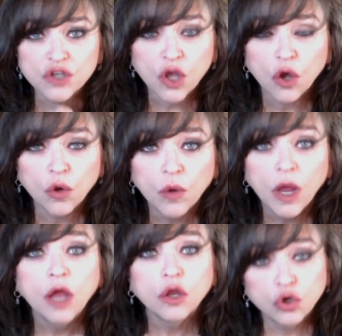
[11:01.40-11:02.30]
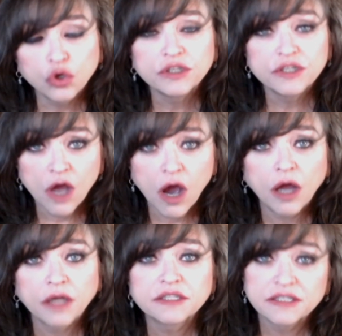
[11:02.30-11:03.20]
ago, could
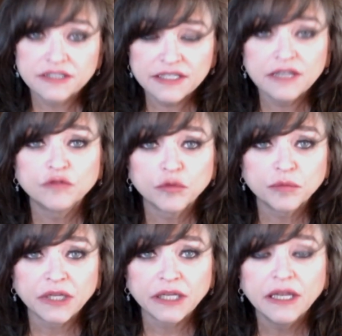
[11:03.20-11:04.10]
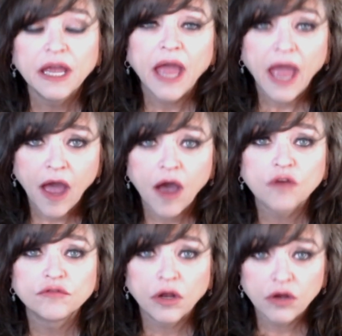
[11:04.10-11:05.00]
not conceivably
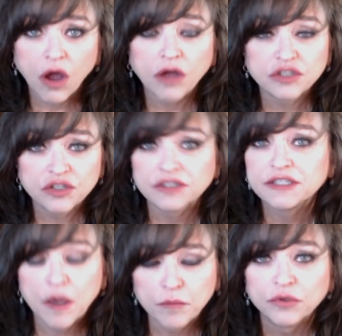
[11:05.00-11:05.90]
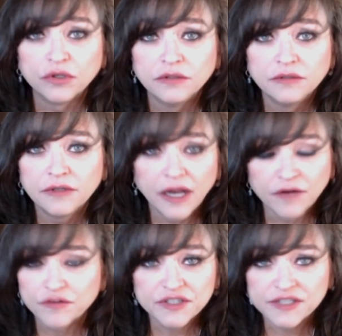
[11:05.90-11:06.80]
have gone to the temple
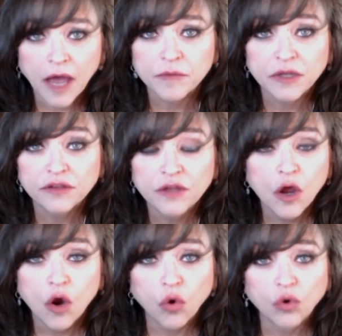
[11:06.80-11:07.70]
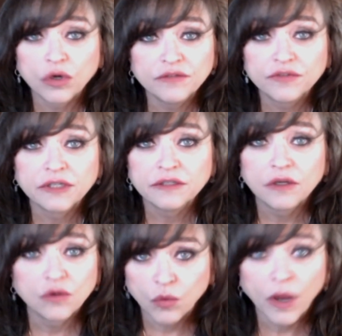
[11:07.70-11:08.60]
every Sabbath or even
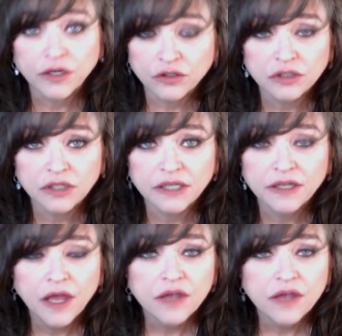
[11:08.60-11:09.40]
regularly.